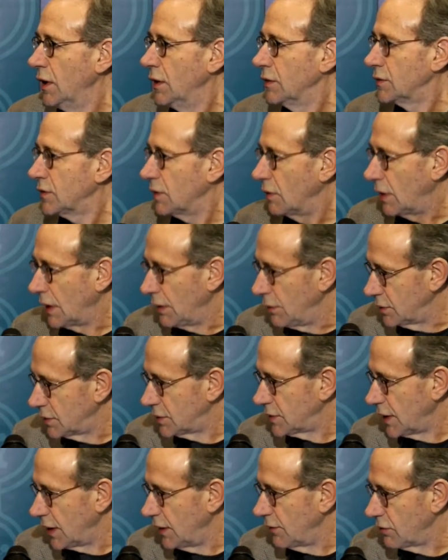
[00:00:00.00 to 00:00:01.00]
So I would
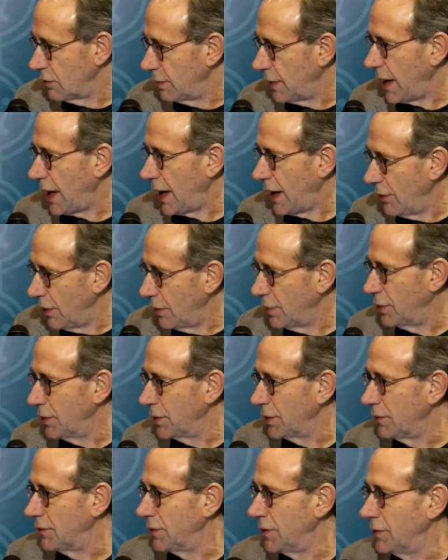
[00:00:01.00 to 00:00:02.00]
say from our
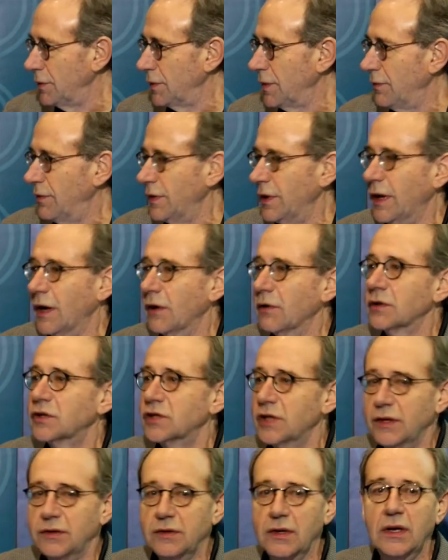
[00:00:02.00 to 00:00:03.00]
point of view, given our
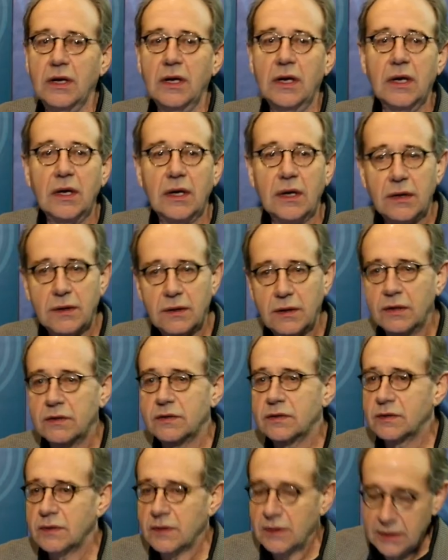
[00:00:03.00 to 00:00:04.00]
agenda,
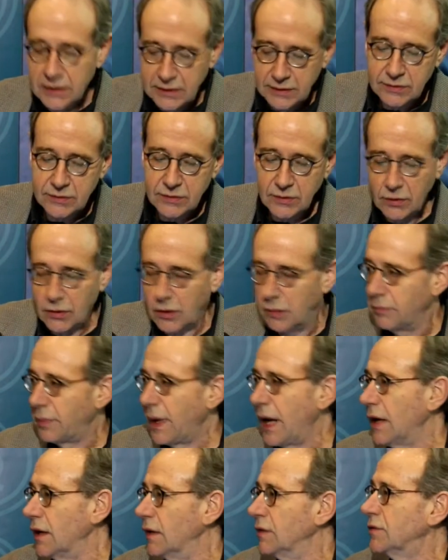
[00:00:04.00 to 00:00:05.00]
this is on
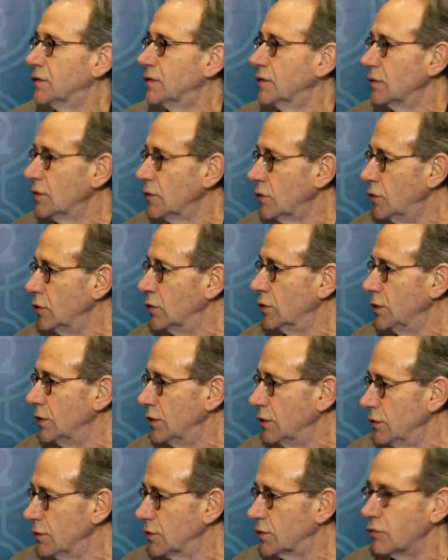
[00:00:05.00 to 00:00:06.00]
balance good
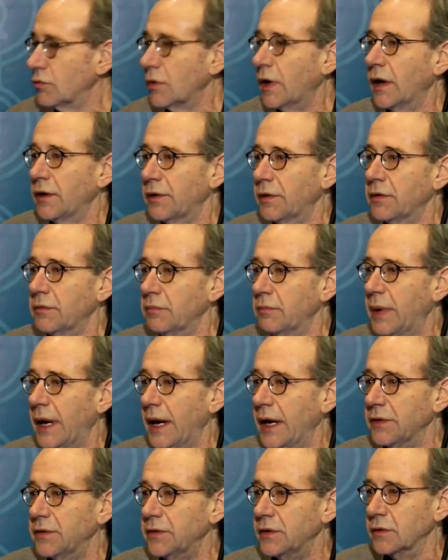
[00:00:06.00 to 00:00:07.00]
news rather than
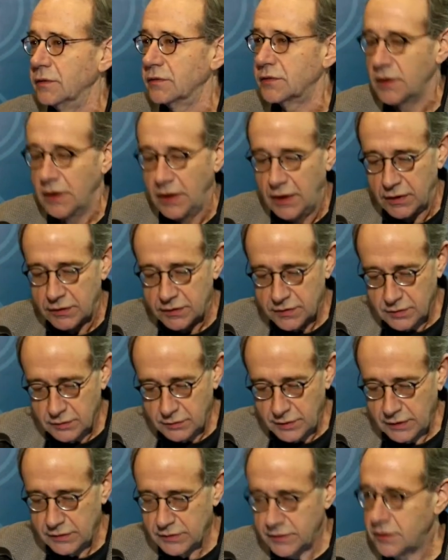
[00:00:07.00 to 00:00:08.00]
bad news. So
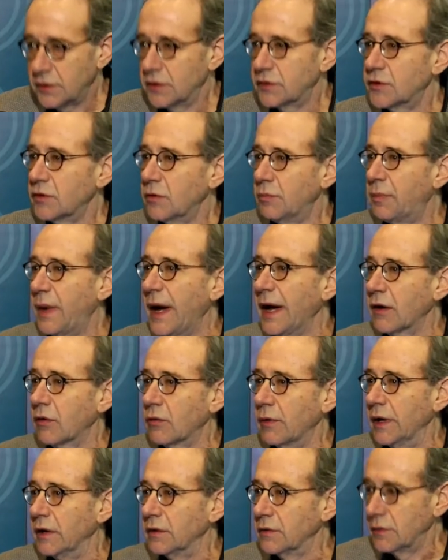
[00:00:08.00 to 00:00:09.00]
that's the sort of
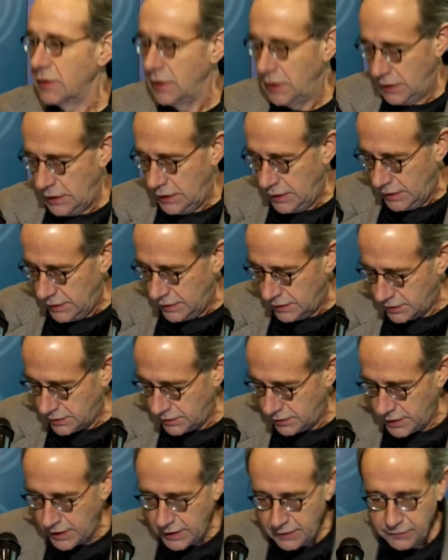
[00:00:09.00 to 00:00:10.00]
background. So
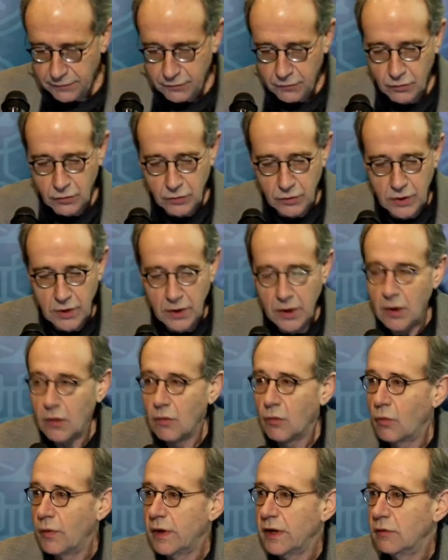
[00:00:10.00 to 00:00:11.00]
therefore,
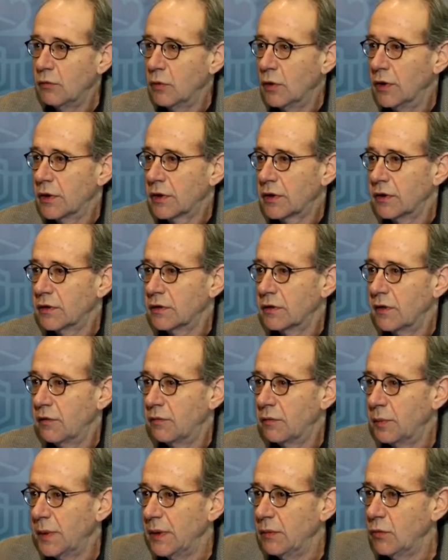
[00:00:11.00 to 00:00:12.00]
we've
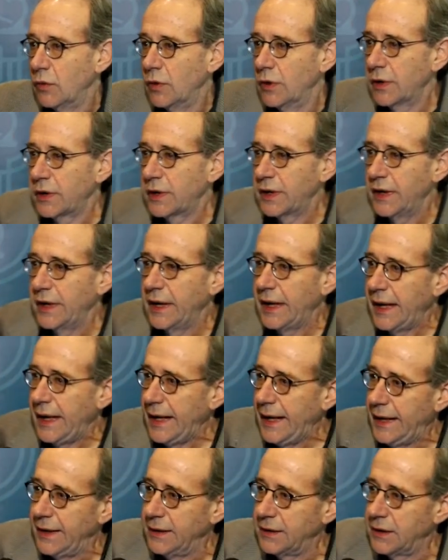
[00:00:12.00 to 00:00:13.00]
been working
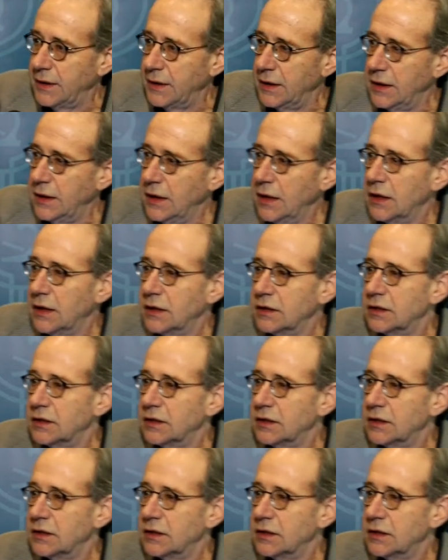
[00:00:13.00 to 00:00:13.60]
at the